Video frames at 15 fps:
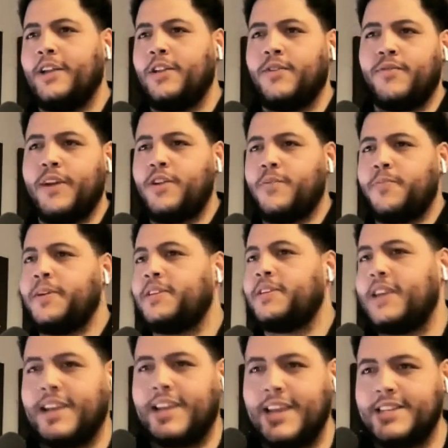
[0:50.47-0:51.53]
elevator
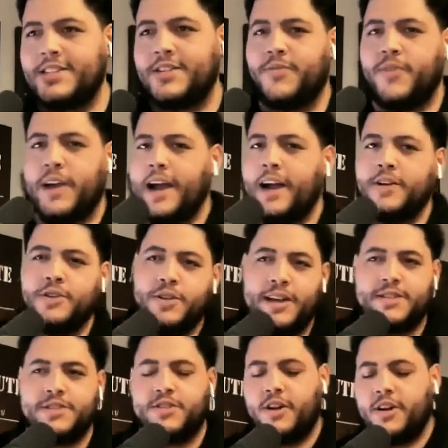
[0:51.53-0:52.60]
pitch, I guess, of how you
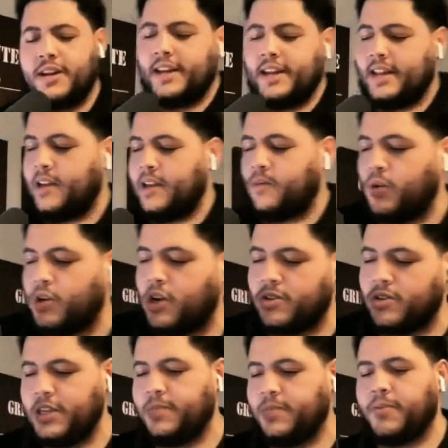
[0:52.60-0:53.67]
got started, and then we'll
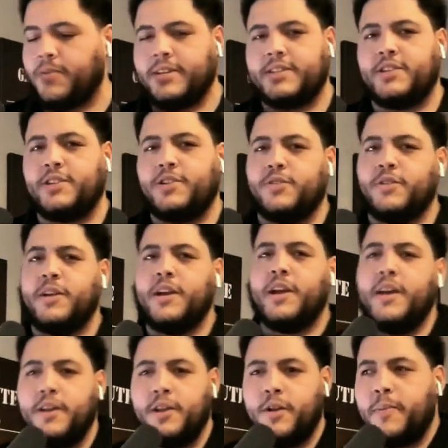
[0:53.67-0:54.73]
go deeper into
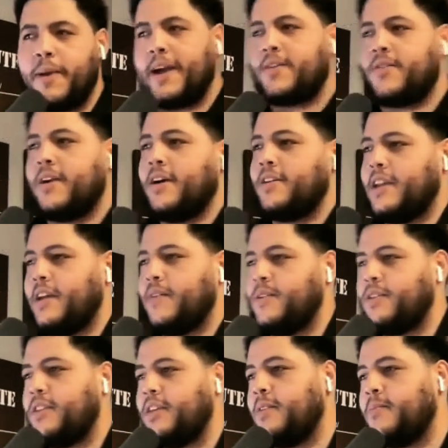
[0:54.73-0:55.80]
your background and
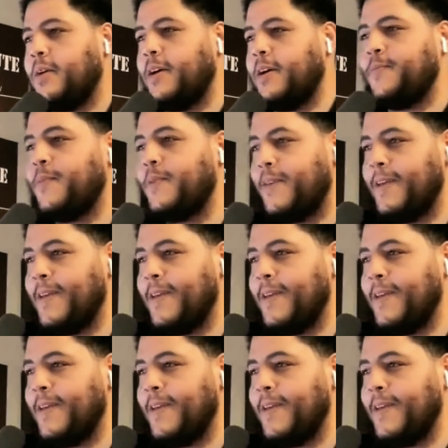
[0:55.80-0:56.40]
everything. But